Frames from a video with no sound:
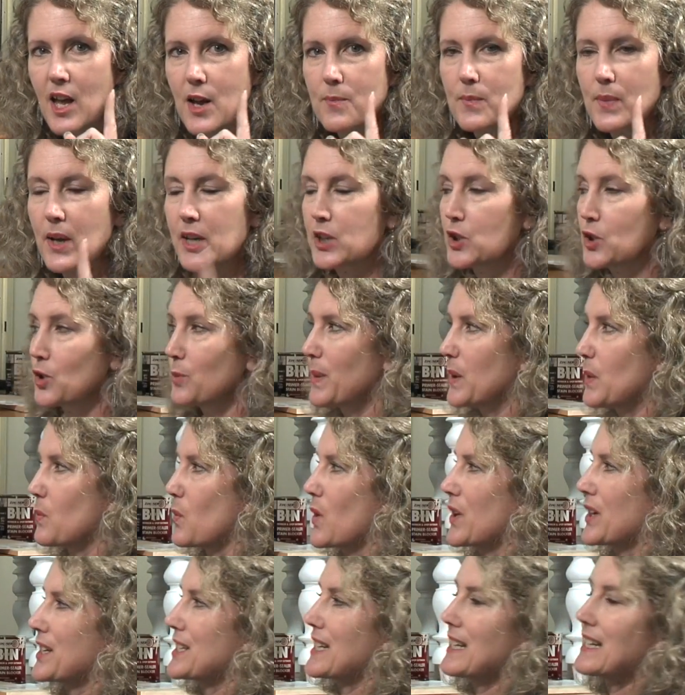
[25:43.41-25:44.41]
but you'll be
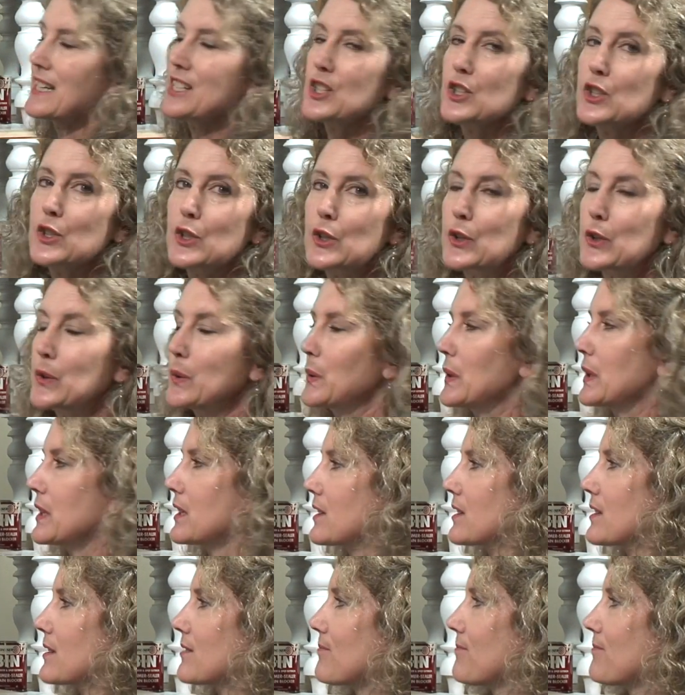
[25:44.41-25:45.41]
wanting to
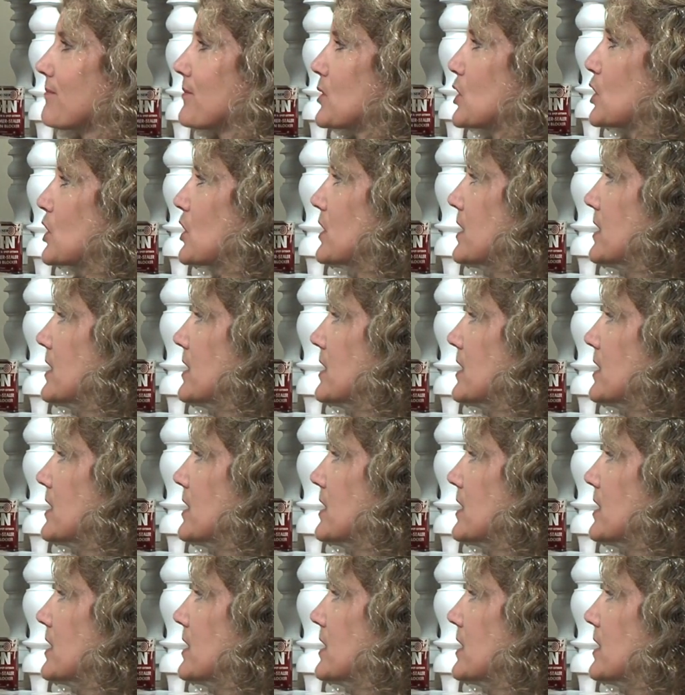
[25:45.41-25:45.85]
do